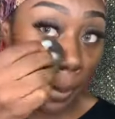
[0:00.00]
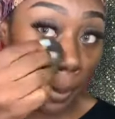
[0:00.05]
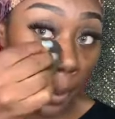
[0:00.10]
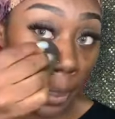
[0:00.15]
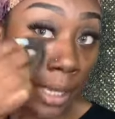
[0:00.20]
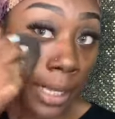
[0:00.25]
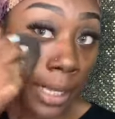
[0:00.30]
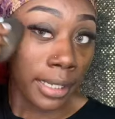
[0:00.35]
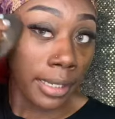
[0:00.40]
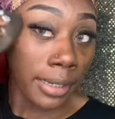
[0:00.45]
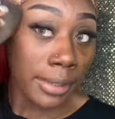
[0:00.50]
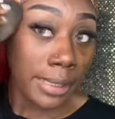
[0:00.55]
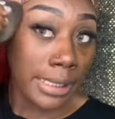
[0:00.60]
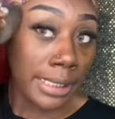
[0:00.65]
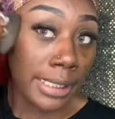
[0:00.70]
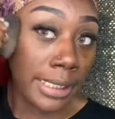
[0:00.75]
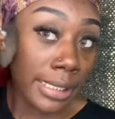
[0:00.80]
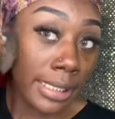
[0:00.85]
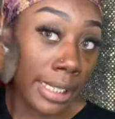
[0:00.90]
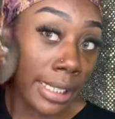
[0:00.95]
But already
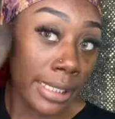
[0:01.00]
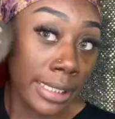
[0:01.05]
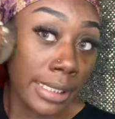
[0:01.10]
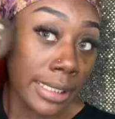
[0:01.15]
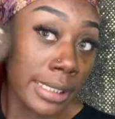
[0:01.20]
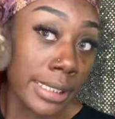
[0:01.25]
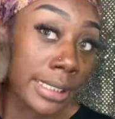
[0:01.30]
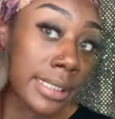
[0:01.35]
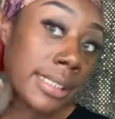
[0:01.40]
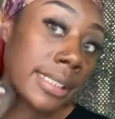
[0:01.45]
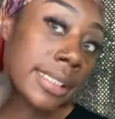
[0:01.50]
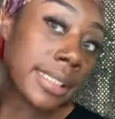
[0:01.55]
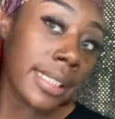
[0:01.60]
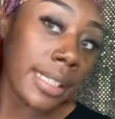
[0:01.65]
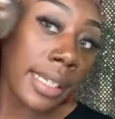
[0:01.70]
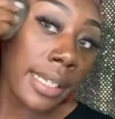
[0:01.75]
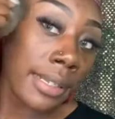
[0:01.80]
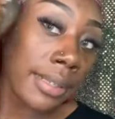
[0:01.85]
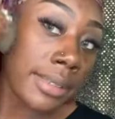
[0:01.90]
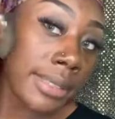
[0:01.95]
tell, like, this is the
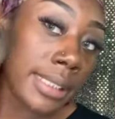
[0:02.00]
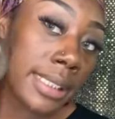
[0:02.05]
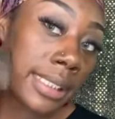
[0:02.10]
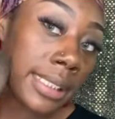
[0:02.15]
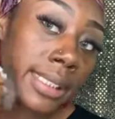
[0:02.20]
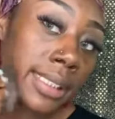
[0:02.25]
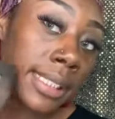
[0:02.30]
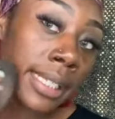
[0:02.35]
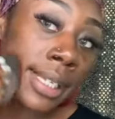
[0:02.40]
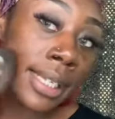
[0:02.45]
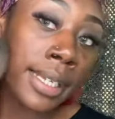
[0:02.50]
closest